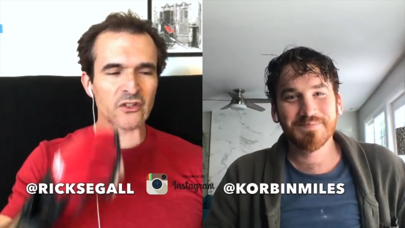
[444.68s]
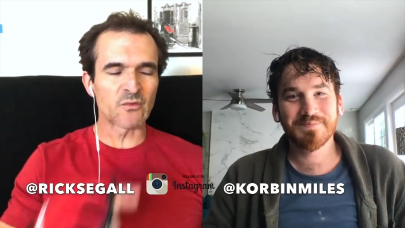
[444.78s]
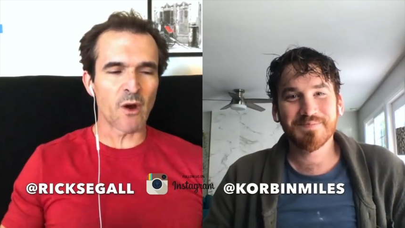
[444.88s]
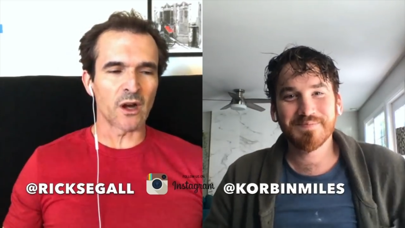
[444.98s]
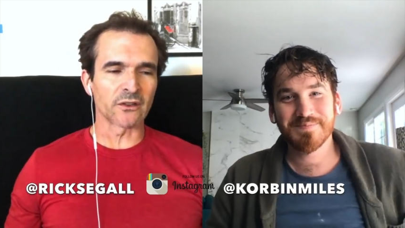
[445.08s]

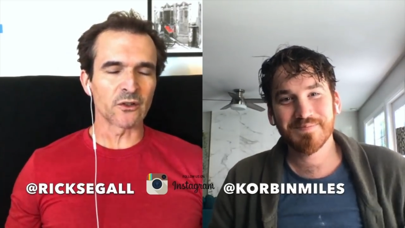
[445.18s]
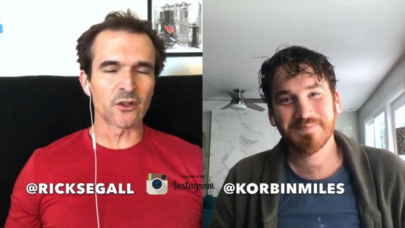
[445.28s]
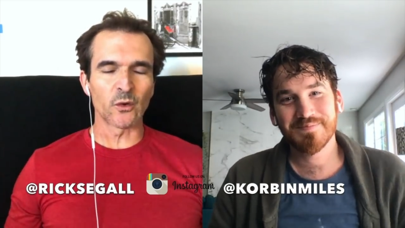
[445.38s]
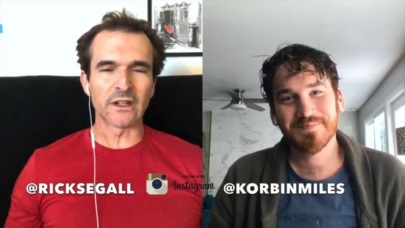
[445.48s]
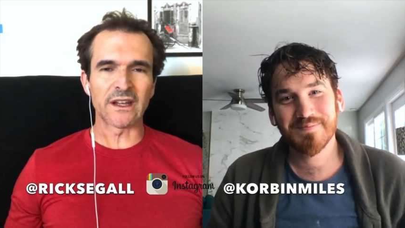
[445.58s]
Speaker 1: They're
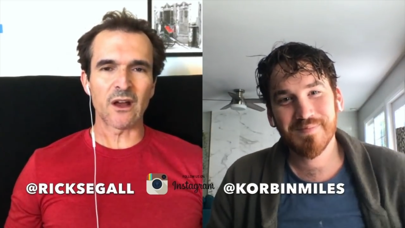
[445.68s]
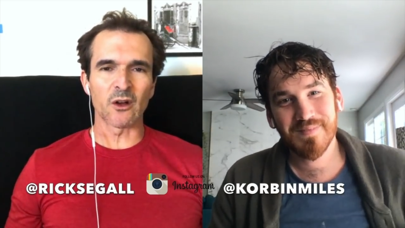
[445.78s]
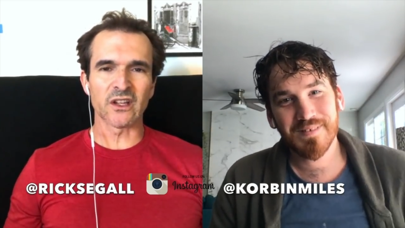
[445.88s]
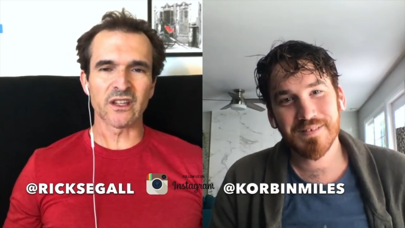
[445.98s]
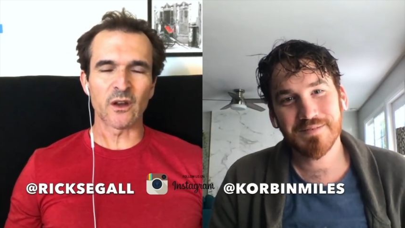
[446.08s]
smart. They're doing it
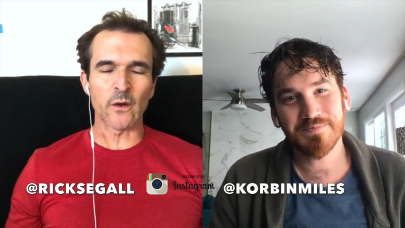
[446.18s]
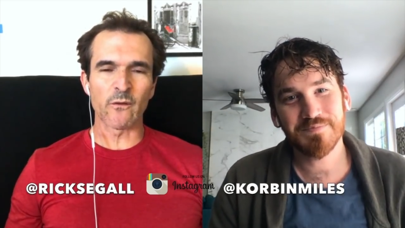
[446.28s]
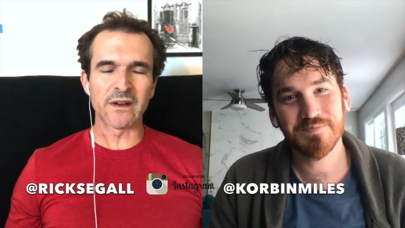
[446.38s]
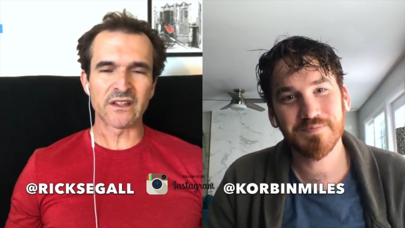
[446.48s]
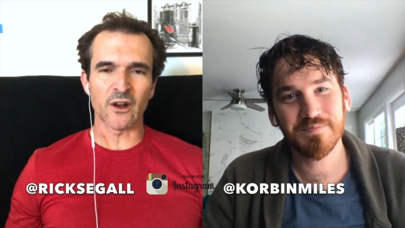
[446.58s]
now because they
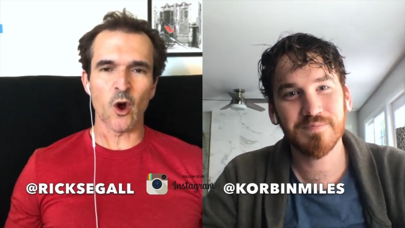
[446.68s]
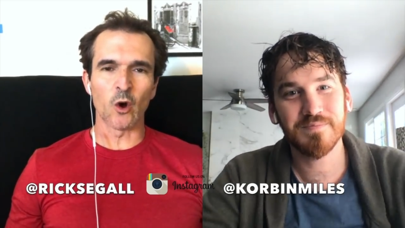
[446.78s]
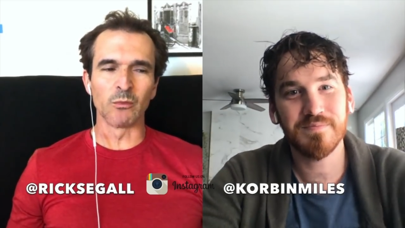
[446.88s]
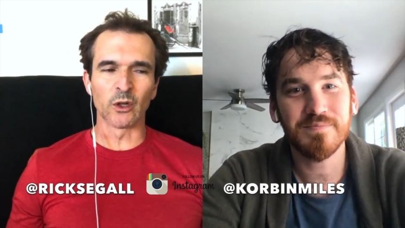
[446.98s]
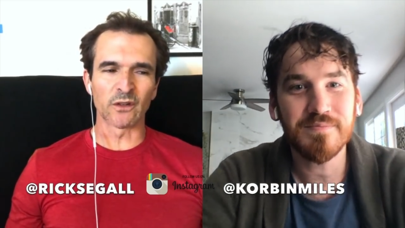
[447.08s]
know everybody's at
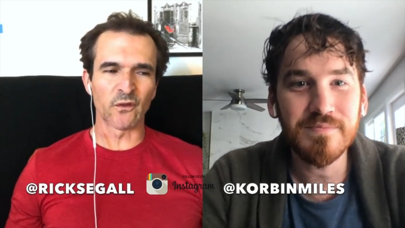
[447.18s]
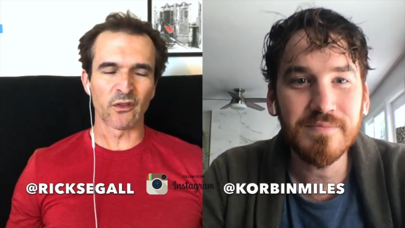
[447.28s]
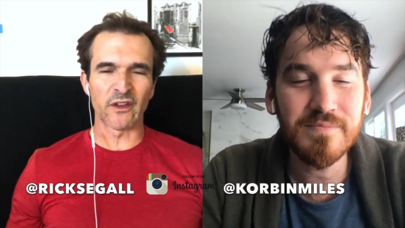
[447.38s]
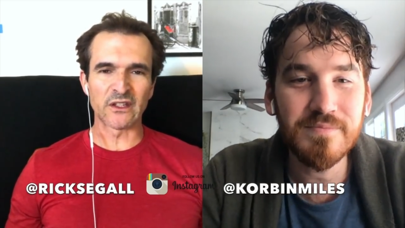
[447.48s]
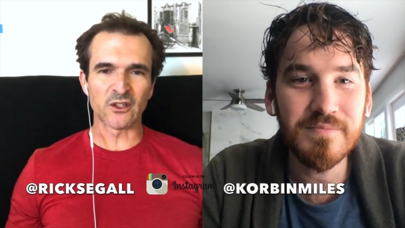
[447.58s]
home
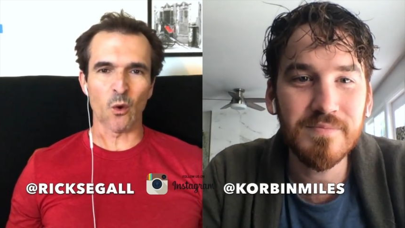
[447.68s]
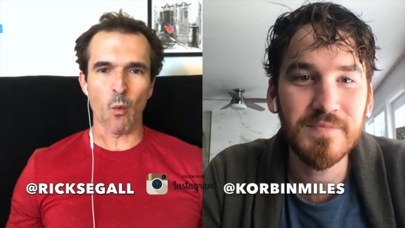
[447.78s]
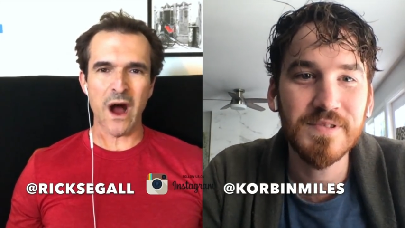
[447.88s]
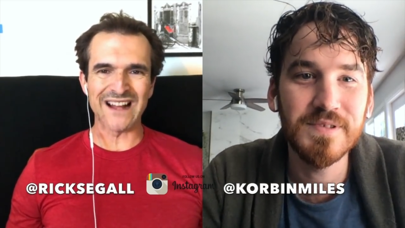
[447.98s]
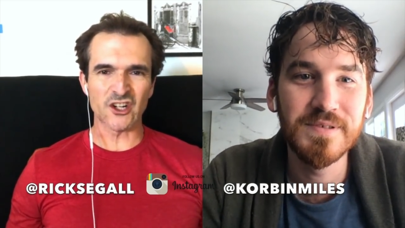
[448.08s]
looking for things
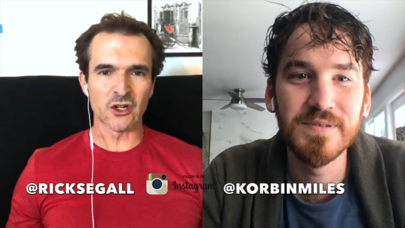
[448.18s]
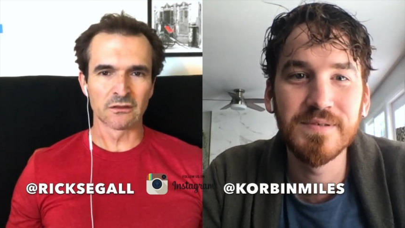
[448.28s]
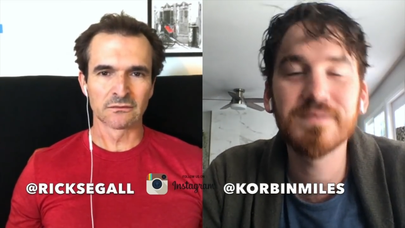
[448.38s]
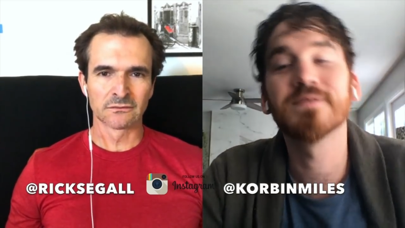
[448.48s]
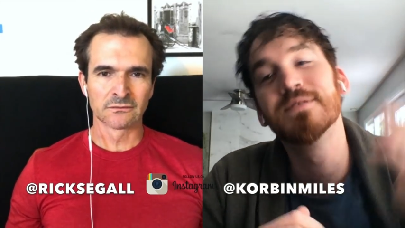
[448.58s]
to
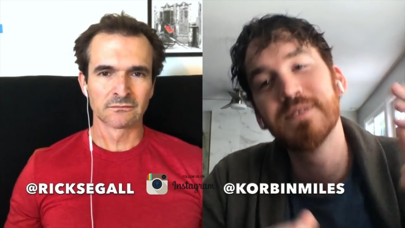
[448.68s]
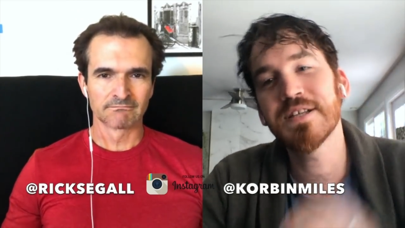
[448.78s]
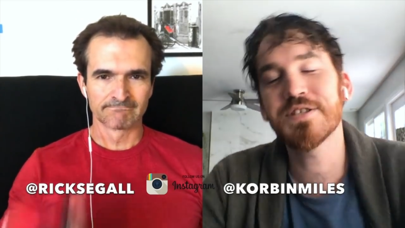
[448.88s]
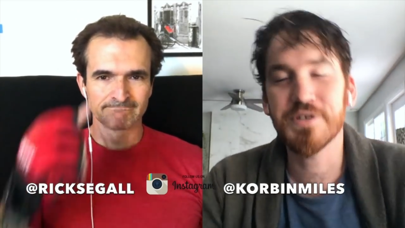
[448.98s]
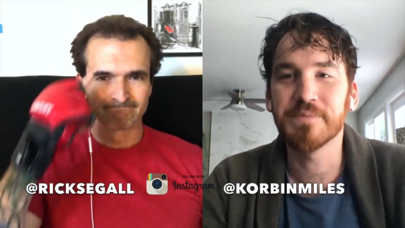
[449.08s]
watch.
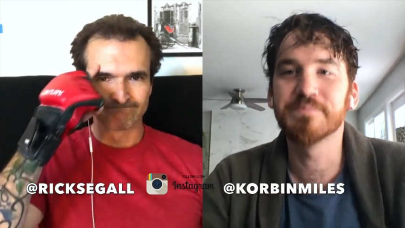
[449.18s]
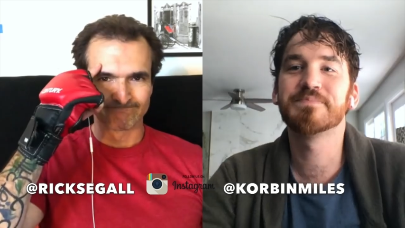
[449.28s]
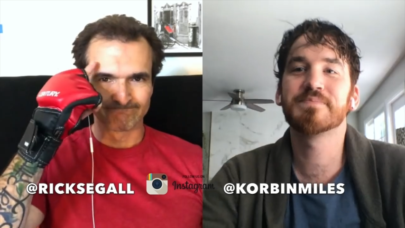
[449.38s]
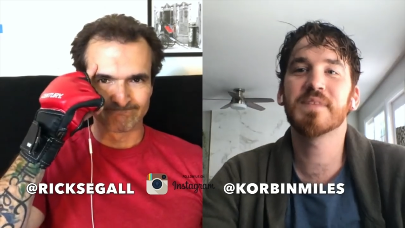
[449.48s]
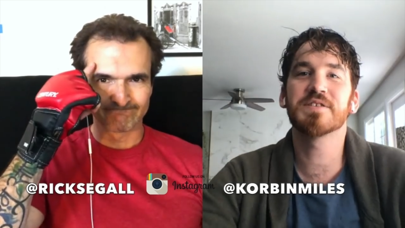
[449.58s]
That's true.
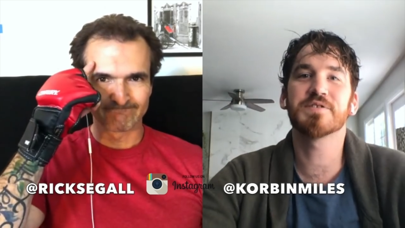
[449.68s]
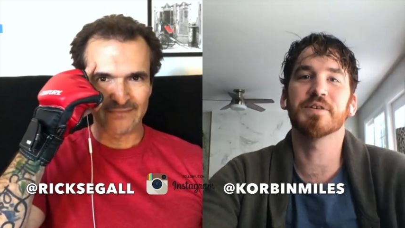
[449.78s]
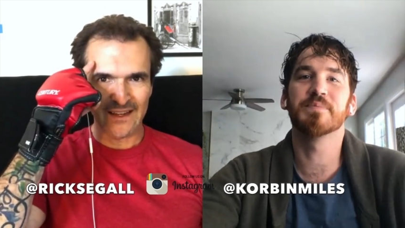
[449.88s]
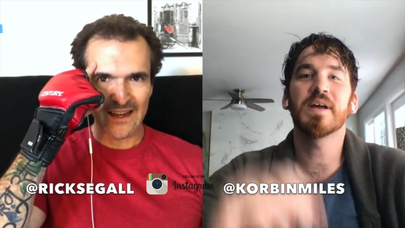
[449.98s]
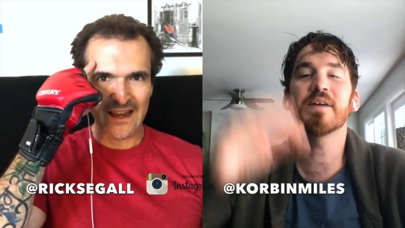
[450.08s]
That's
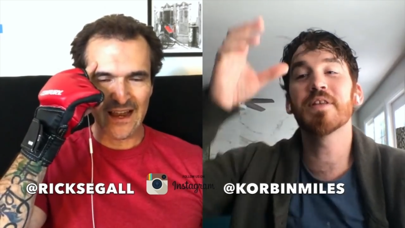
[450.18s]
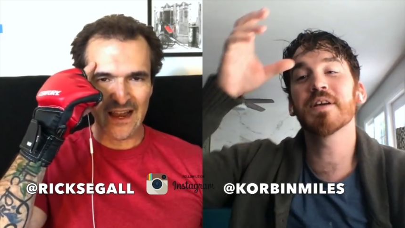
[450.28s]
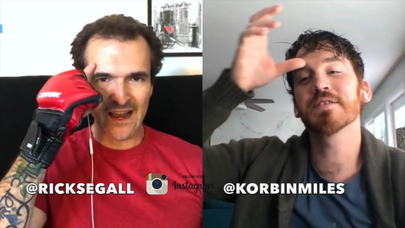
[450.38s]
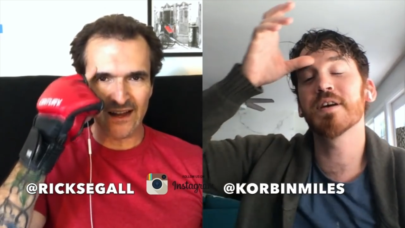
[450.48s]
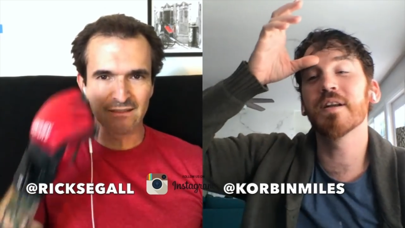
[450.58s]
true.
Speaker 2: Everything's
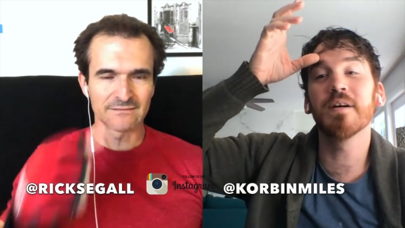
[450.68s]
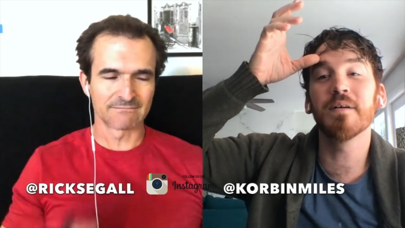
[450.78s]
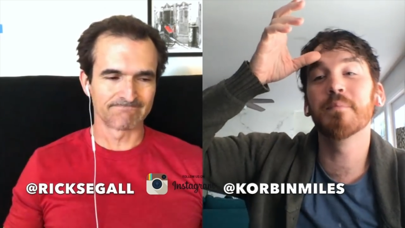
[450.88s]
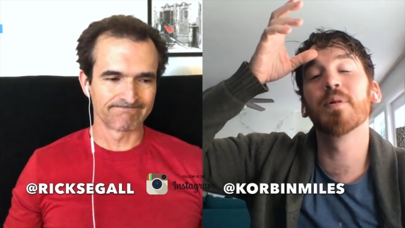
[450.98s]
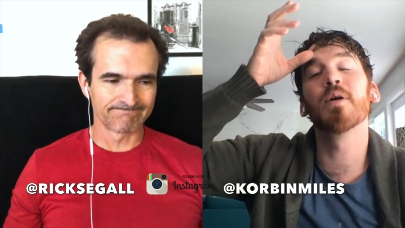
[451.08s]

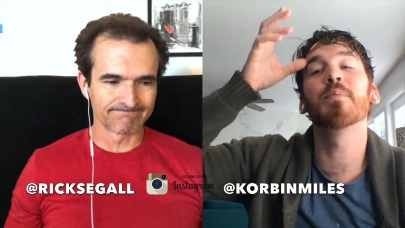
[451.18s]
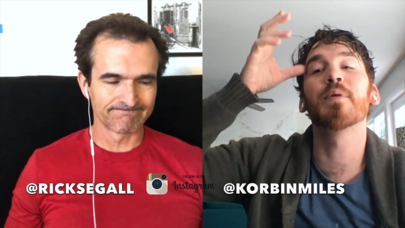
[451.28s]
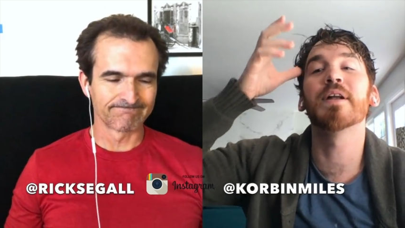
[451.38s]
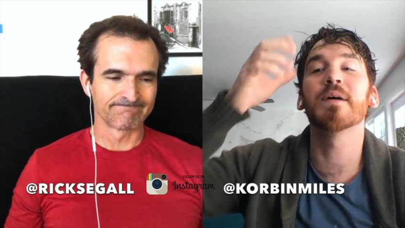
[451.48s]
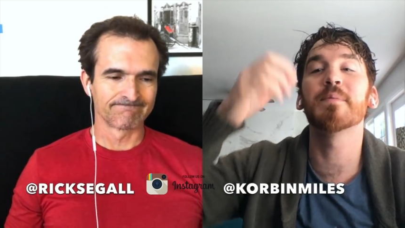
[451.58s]
going to blow up
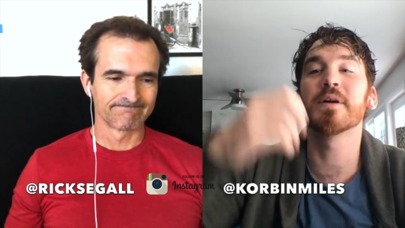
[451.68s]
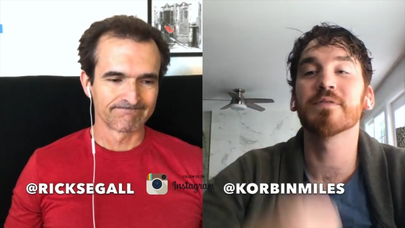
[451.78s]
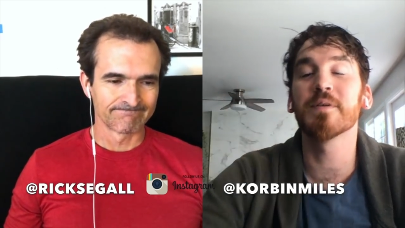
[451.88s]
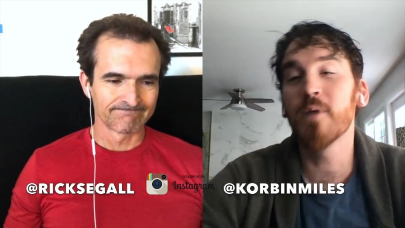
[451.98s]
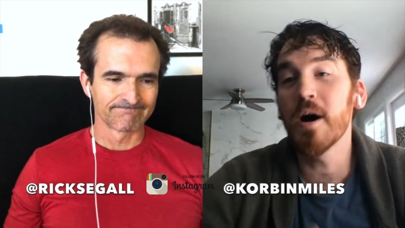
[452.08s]
right now
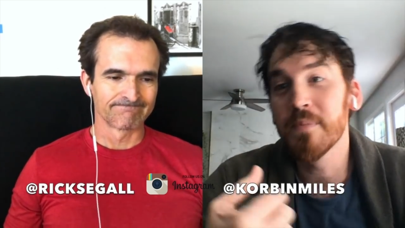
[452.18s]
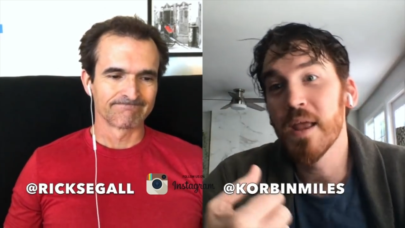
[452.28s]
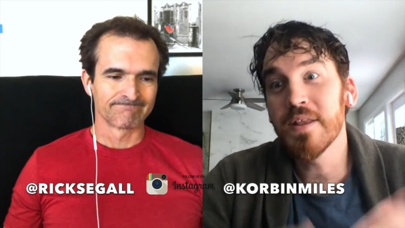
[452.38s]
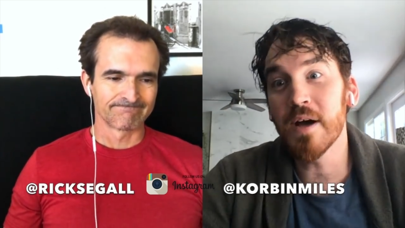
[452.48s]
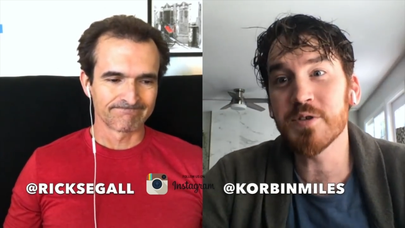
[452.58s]
because of it.
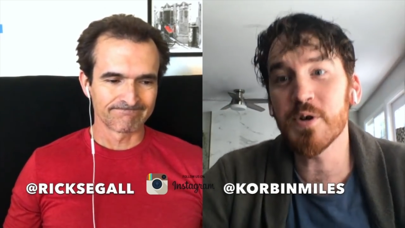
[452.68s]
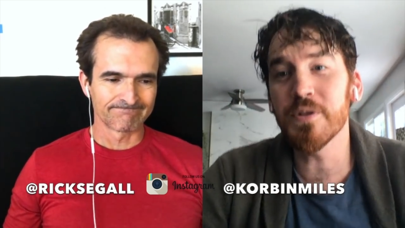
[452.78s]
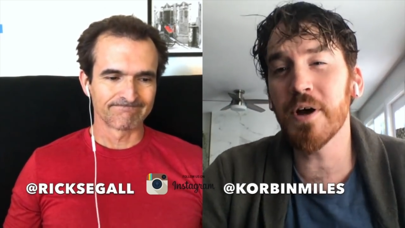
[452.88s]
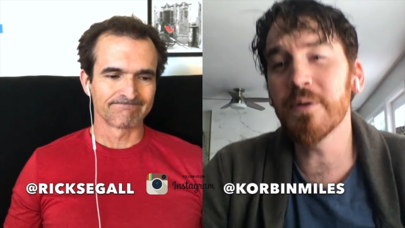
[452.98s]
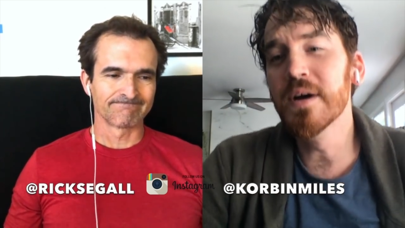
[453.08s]
Well, that was cool, though.